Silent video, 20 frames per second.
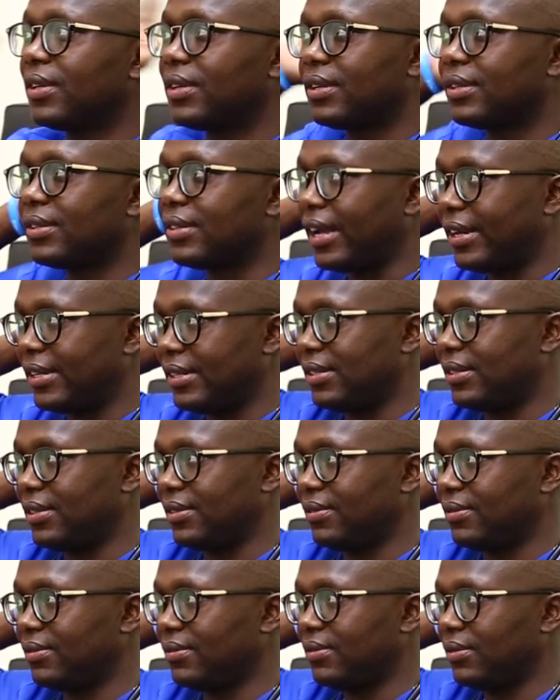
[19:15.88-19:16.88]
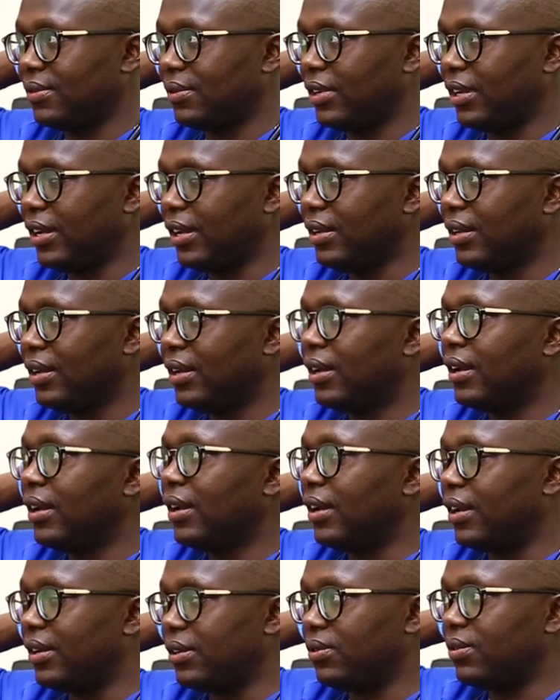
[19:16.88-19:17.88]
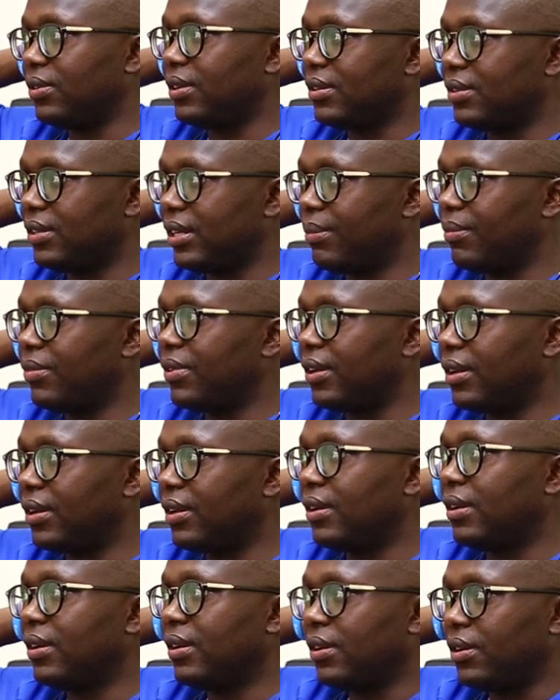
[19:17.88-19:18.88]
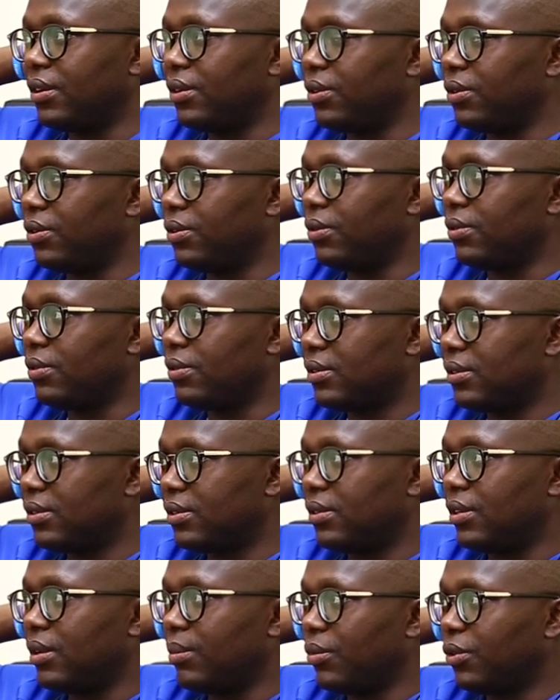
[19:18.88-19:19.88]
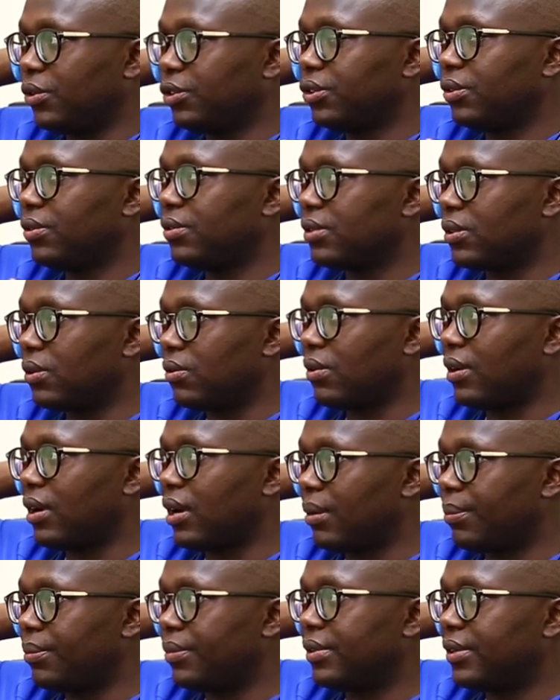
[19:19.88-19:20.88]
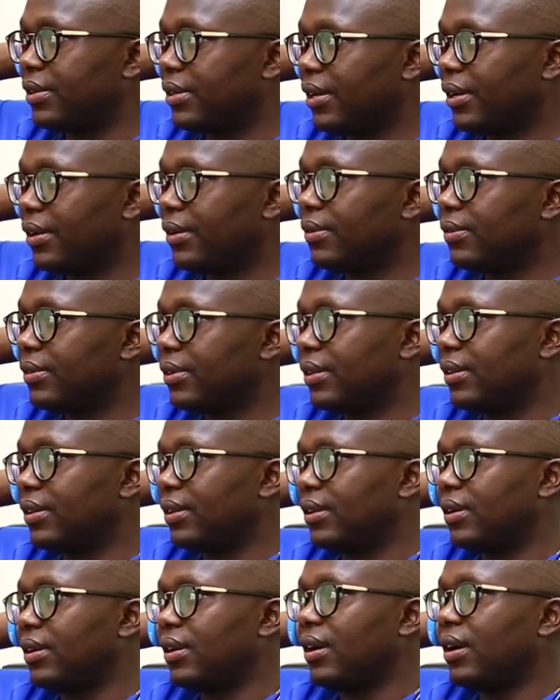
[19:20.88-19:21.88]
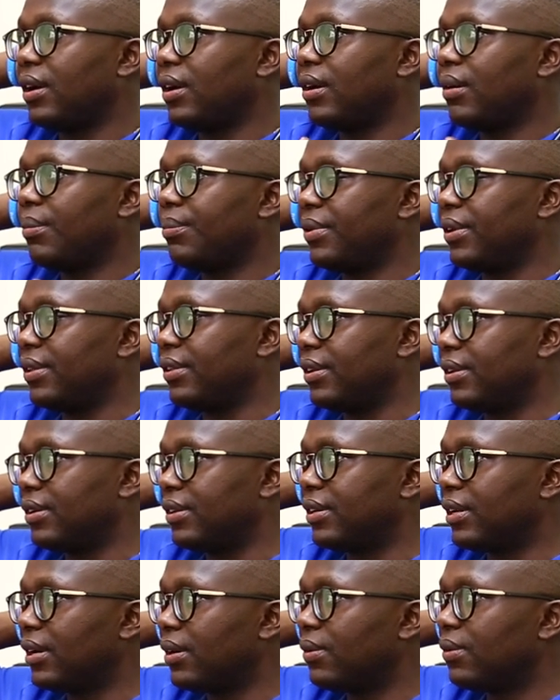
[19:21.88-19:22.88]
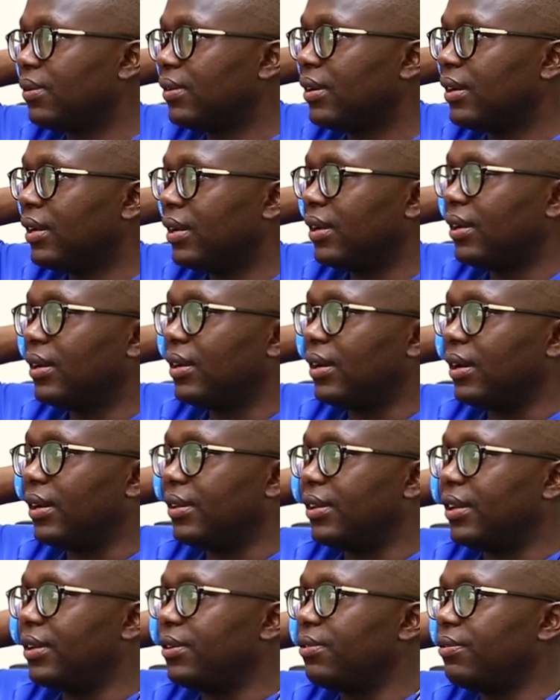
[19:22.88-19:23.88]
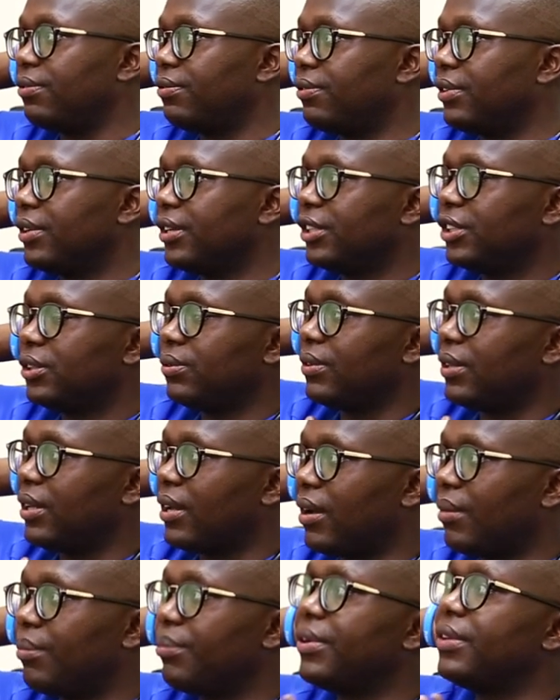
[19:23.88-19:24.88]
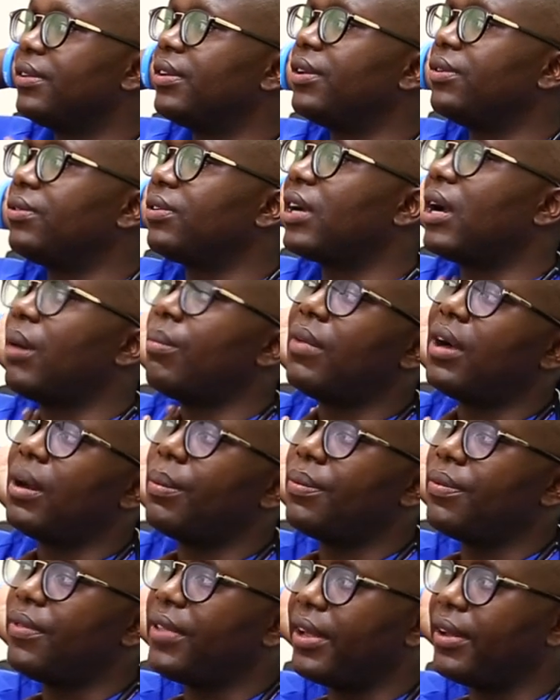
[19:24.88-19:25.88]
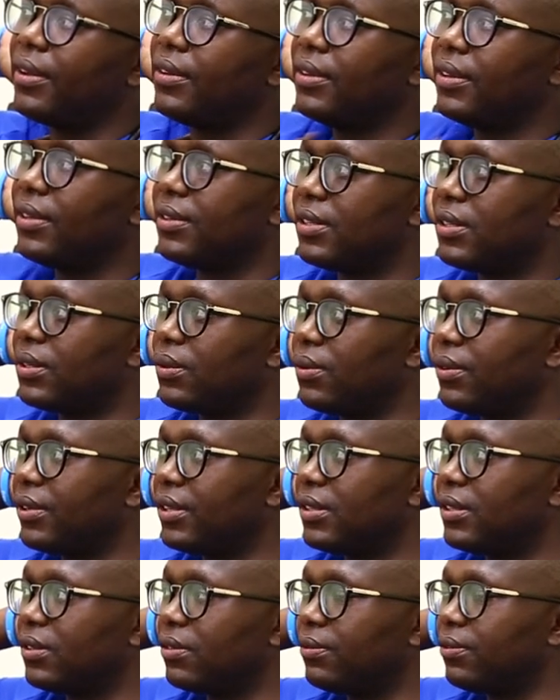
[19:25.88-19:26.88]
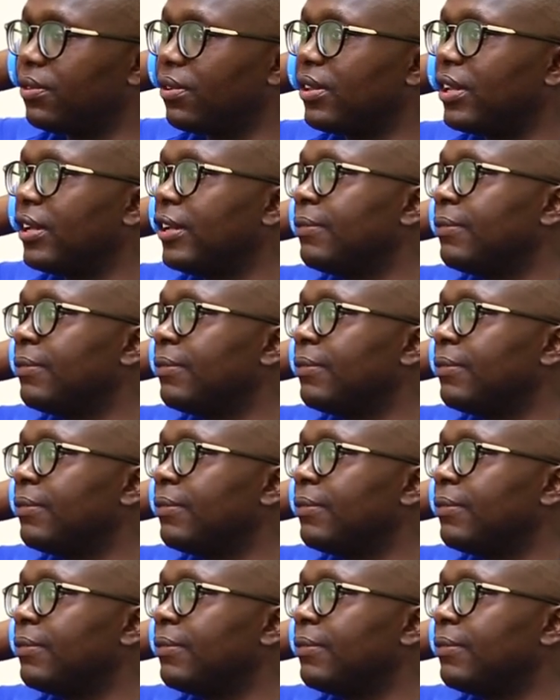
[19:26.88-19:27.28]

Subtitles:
size, okay? And do the same thing. Use the motions, go up, down, and then up, and then down. And then you finish with the armpit, and then you come up there, and so on and so forth.